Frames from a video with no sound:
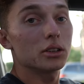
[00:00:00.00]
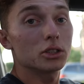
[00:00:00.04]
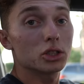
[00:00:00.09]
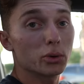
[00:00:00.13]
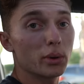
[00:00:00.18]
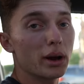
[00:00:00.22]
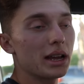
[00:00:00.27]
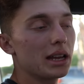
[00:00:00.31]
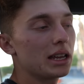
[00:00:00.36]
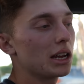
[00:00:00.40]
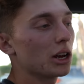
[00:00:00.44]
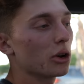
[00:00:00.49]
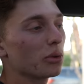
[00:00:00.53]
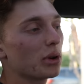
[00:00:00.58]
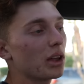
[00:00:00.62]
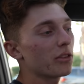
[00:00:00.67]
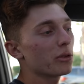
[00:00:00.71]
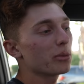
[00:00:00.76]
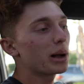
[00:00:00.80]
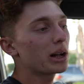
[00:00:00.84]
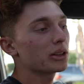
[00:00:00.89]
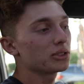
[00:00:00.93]
So right here, we
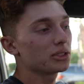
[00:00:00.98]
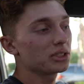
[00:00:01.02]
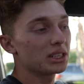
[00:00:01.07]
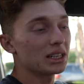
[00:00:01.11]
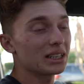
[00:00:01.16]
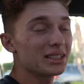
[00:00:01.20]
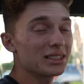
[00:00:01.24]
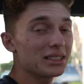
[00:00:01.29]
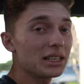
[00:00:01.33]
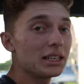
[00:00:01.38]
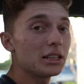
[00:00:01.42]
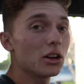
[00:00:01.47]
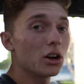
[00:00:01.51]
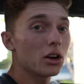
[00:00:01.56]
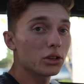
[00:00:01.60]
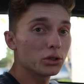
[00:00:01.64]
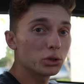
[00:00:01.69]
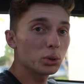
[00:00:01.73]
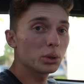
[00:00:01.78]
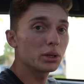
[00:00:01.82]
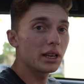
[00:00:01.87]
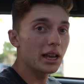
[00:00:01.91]
have about
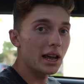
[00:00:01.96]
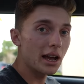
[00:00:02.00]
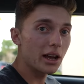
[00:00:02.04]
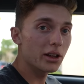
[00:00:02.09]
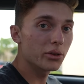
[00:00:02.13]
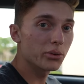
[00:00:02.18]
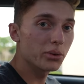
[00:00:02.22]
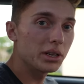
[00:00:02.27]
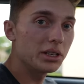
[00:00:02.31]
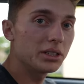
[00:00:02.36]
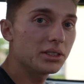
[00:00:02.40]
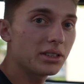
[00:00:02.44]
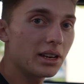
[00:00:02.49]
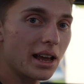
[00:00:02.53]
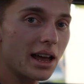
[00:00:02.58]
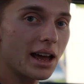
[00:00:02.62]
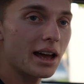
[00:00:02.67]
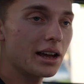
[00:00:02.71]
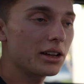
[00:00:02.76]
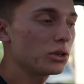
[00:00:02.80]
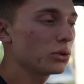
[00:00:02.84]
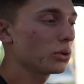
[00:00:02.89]
1,600 calories to
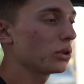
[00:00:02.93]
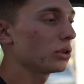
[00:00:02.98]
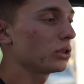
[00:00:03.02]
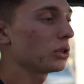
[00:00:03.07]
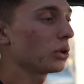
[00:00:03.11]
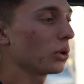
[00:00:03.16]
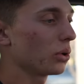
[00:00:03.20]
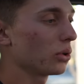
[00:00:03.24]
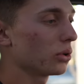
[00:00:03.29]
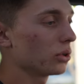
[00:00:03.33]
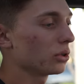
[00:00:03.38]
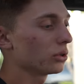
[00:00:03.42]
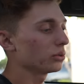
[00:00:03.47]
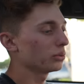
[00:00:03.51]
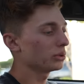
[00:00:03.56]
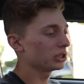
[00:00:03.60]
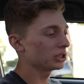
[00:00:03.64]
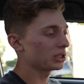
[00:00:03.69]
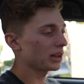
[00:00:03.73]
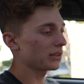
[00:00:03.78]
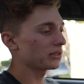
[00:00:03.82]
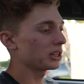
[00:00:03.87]
add to our total. We
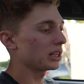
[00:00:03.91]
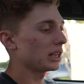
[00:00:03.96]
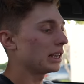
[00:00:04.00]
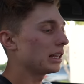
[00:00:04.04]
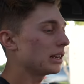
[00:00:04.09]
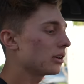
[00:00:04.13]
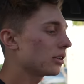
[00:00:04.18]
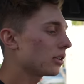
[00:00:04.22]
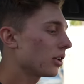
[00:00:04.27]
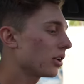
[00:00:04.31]
just have to eat it